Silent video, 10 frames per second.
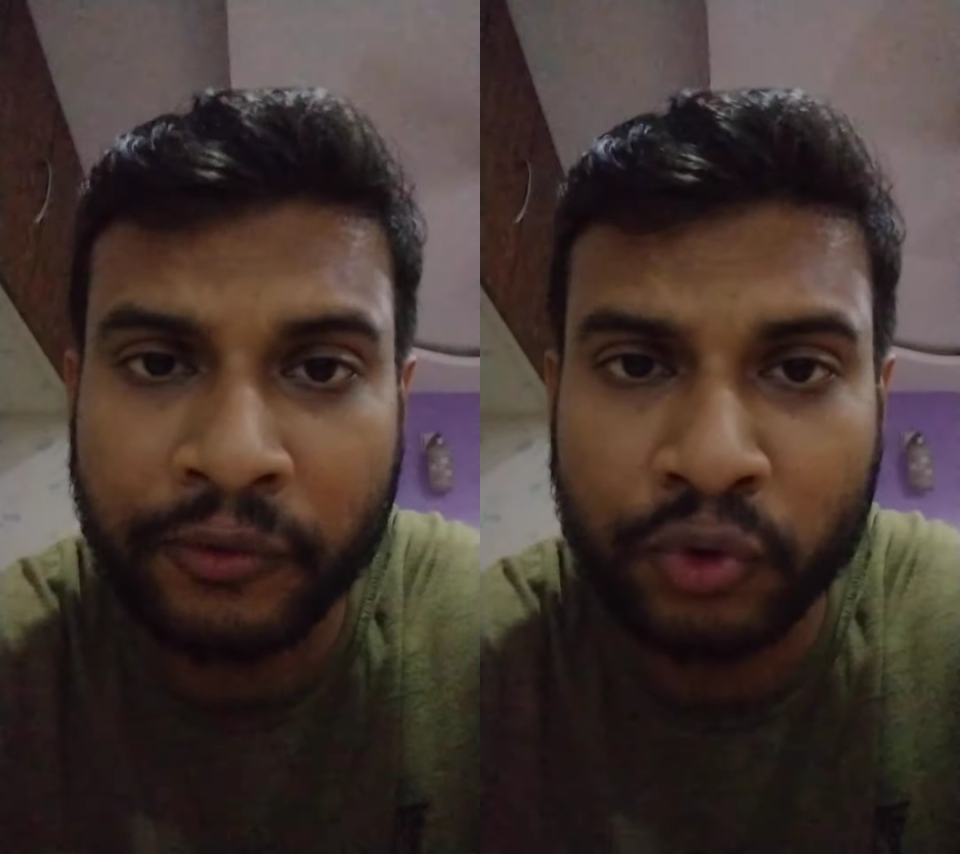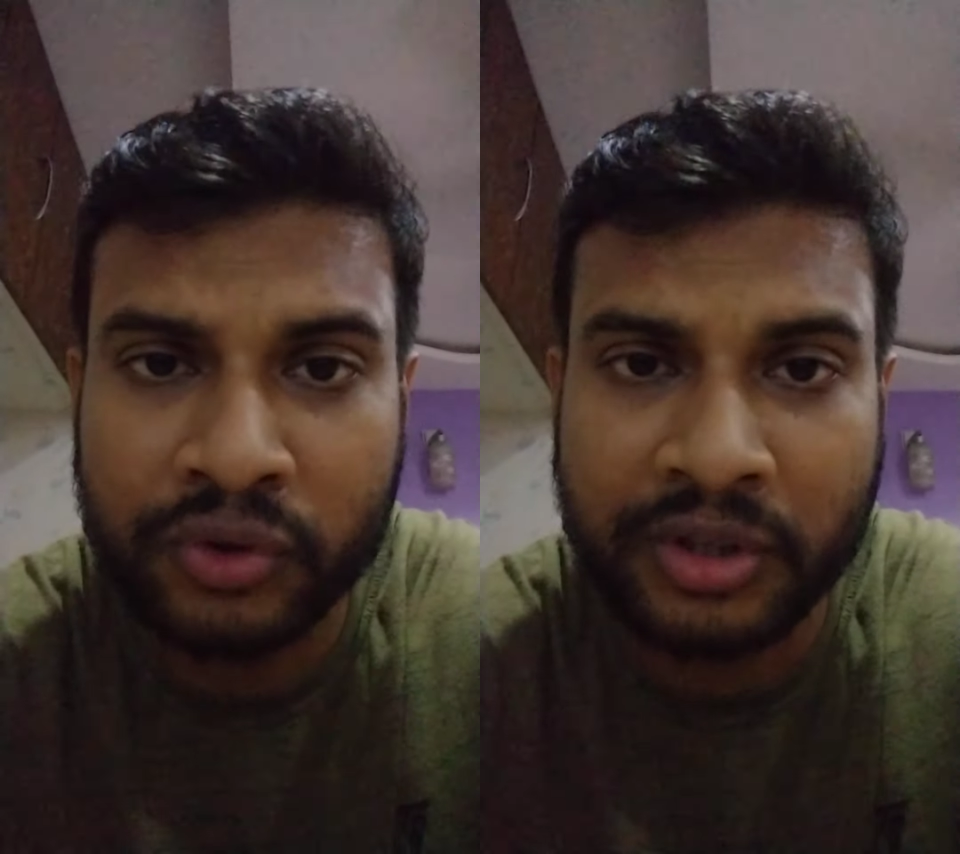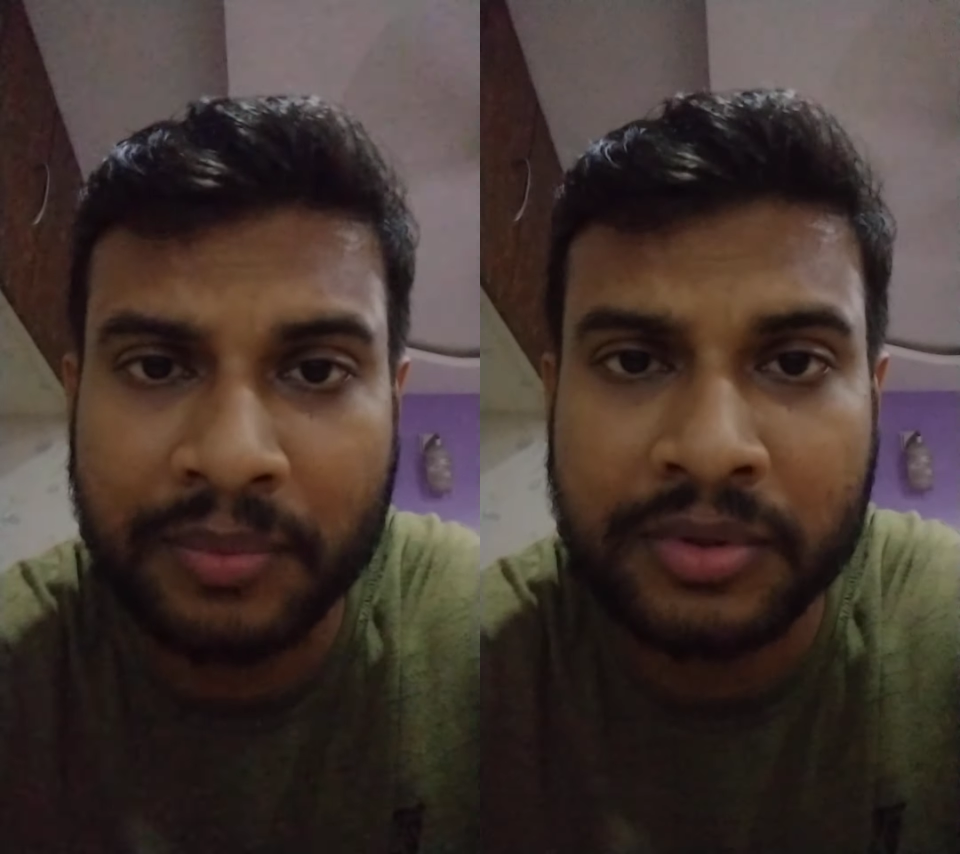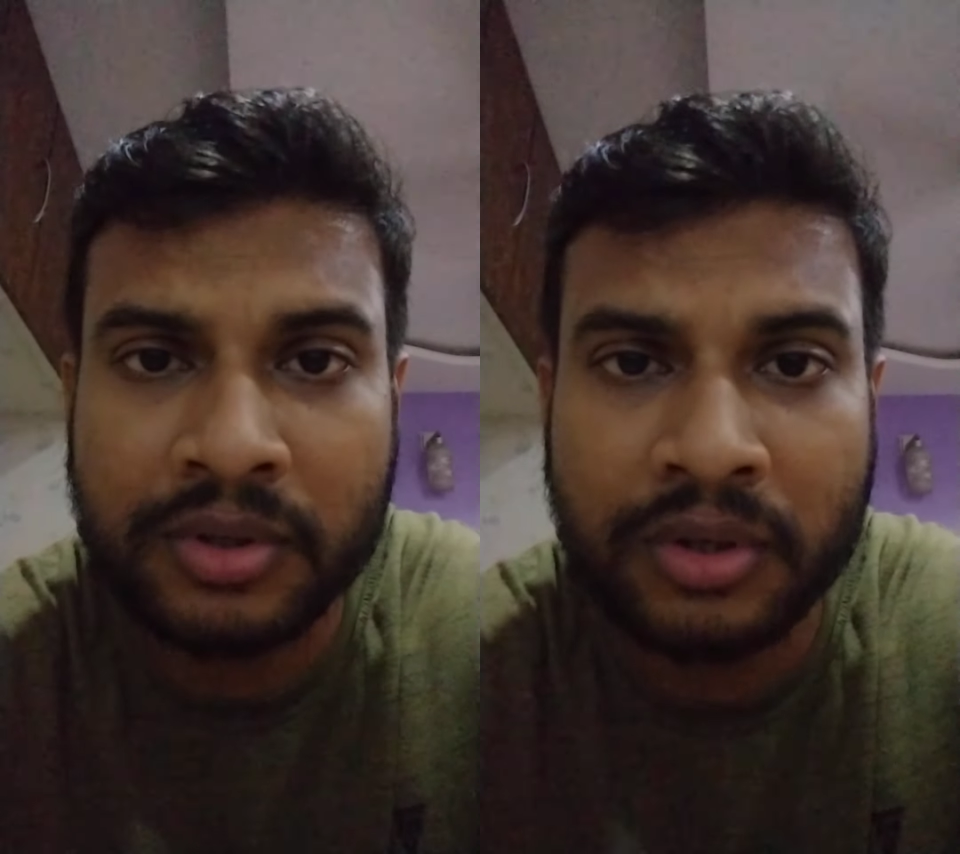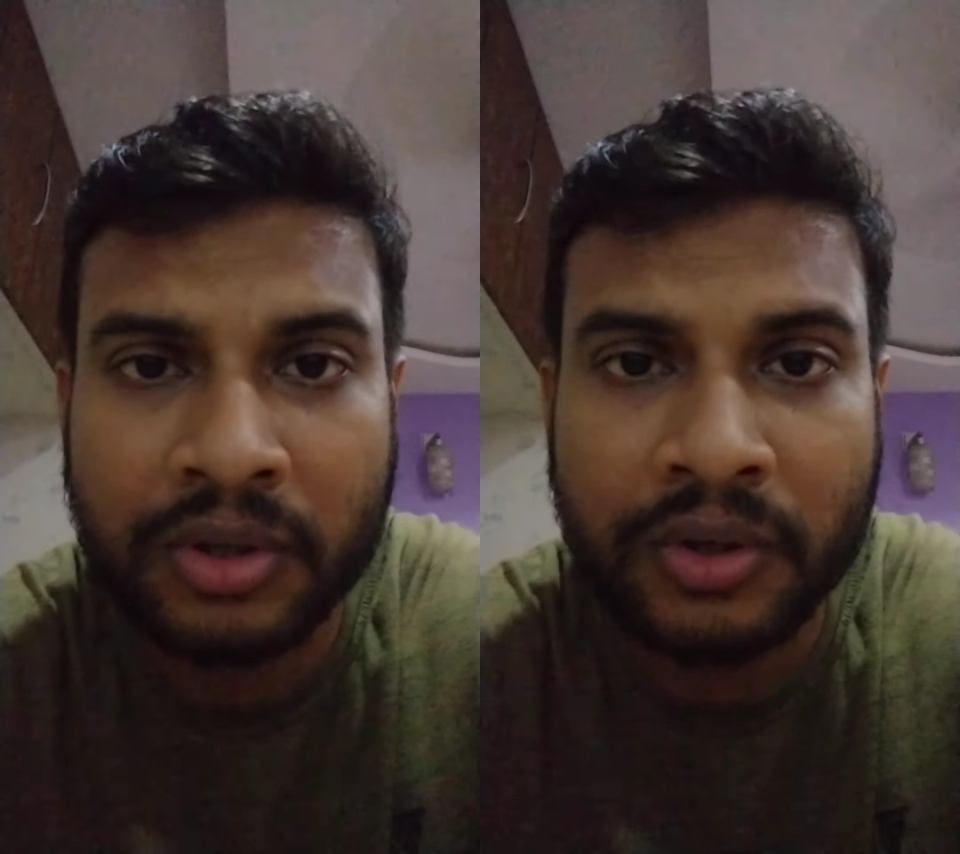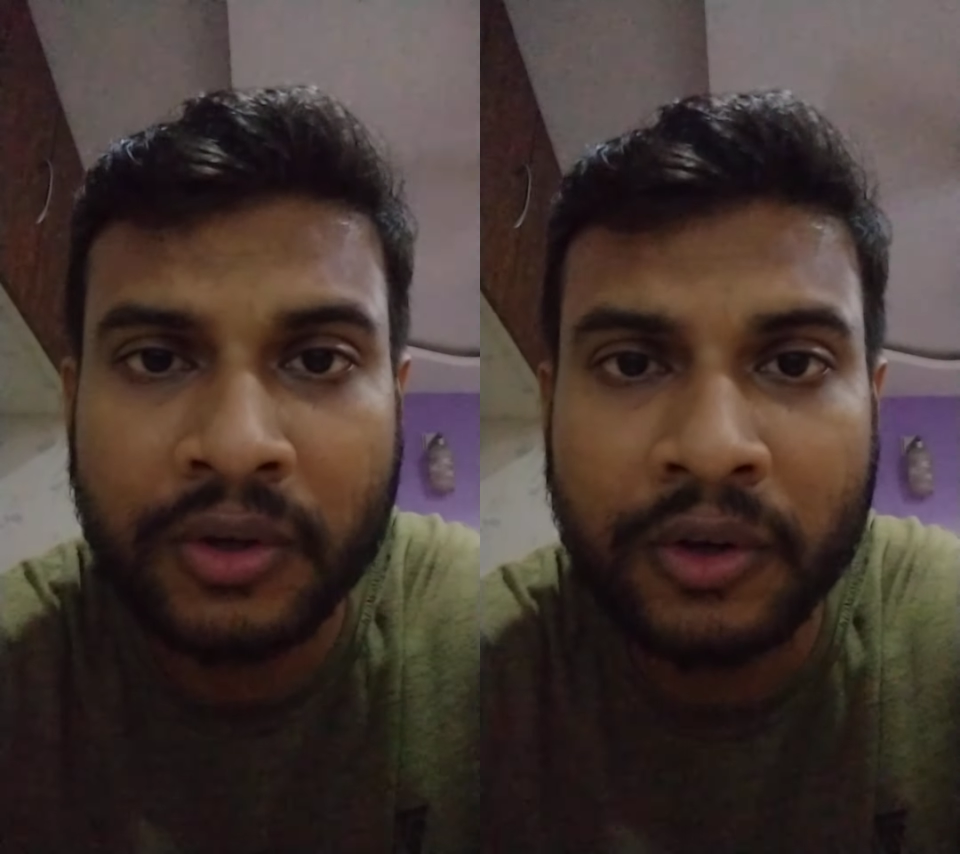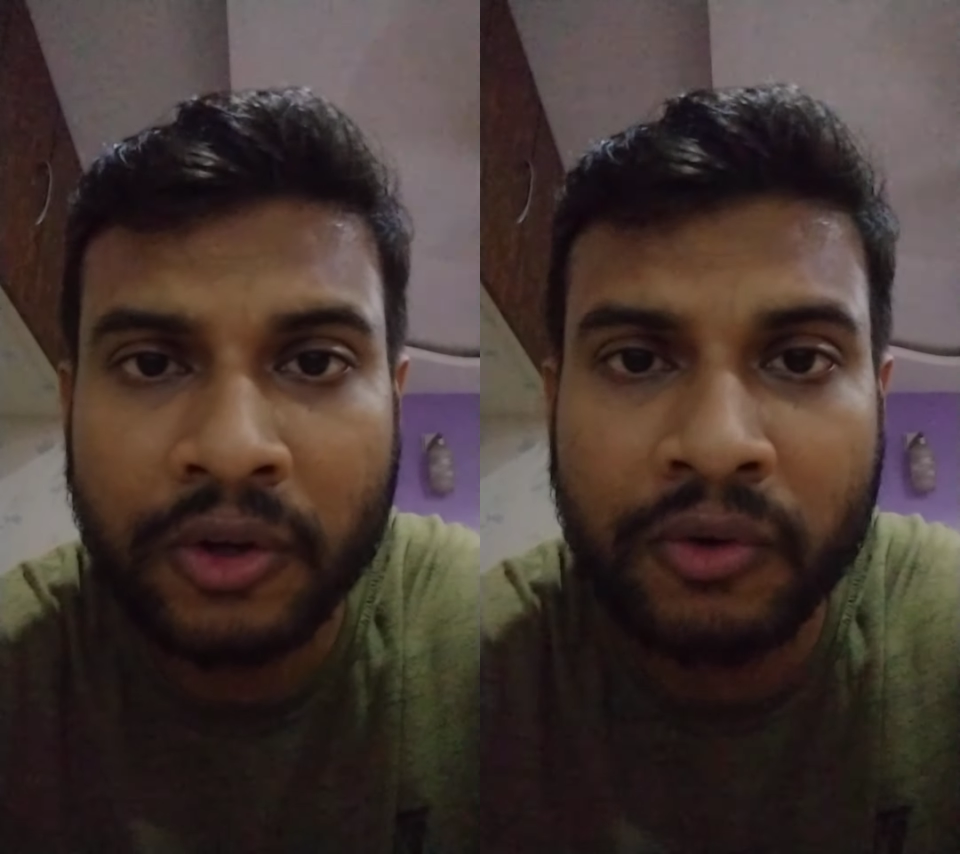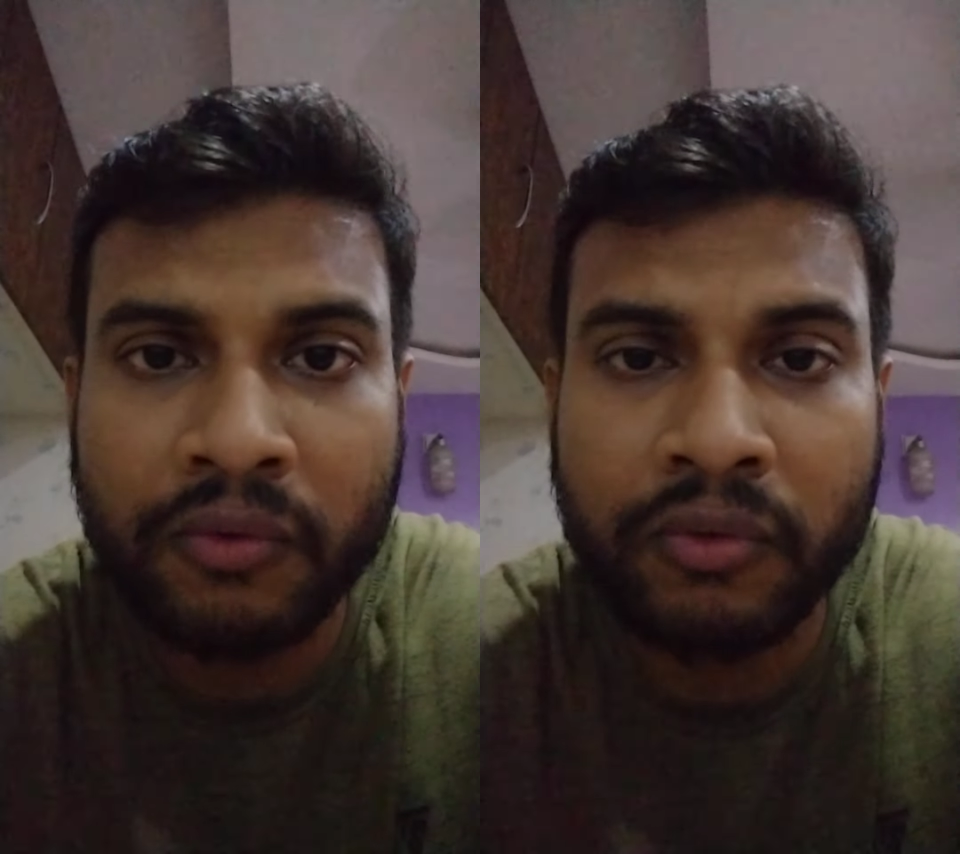few steps.
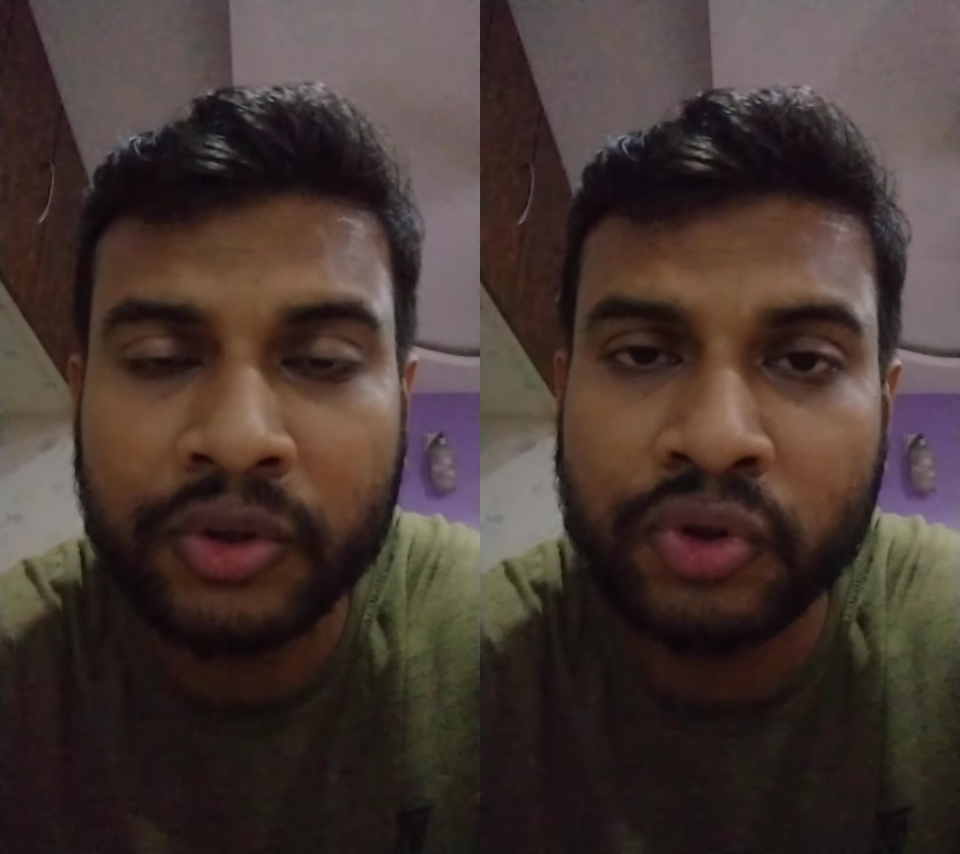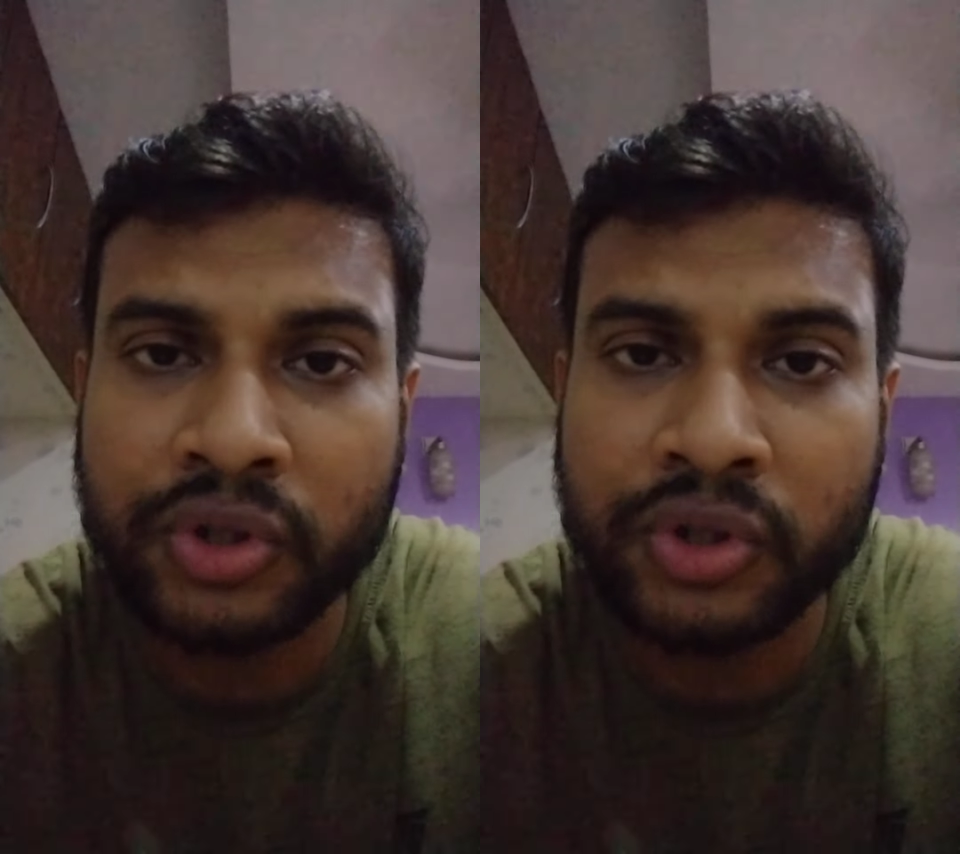Once